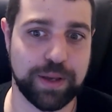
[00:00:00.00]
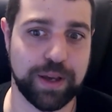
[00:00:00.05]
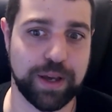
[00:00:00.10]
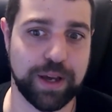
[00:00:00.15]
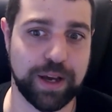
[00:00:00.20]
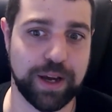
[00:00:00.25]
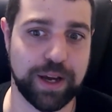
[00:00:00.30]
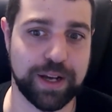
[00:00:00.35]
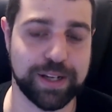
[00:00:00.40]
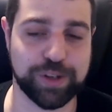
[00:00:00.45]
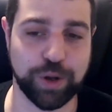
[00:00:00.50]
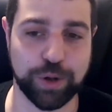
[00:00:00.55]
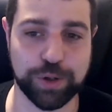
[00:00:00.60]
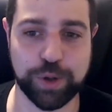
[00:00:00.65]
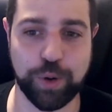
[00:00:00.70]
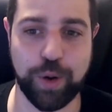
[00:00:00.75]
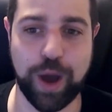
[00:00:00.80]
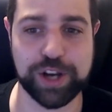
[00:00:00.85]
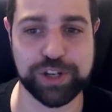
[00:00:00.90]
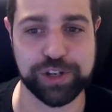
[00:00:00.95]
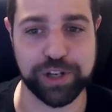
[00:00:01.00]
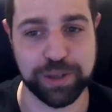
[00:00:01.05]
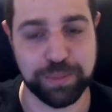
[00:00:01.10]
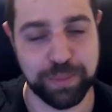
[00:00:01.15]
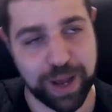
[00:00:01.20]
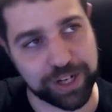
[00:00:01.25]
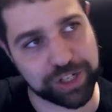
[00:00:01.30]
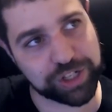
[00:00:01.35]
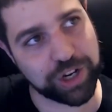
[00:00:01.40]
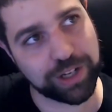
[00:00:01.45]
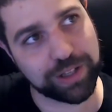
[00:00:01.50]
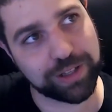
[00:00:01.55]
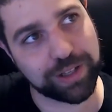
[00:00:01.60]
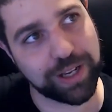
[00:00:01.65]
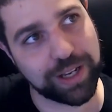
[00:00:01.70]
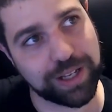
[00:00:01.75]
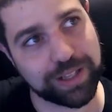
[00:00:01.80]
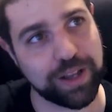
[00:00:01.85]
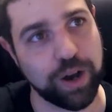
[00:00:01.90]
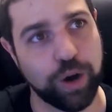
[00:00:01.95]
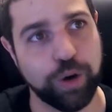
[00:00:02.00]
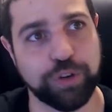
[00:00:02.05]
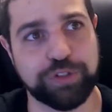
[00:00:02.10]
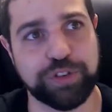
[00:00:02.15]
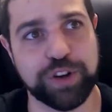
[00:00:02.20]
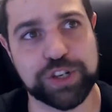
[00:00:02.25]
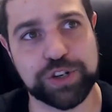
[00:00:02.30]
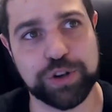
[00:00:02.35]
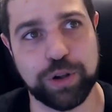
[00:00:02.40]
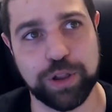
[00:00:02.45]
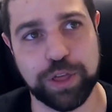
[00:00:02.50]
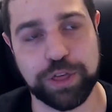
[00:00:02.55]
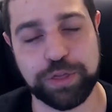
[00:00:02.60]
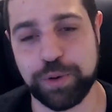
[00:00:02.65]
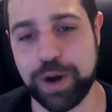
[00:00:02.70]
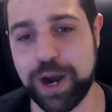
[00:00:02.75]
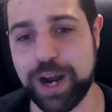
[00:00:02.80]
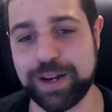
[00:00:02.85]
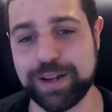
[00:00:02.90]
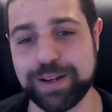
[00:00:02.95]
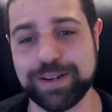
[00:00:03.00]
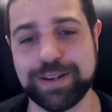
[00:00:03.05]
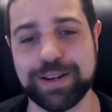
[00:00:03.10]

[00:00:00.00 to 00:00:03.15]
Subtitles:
It's also actually mentioned in the official thread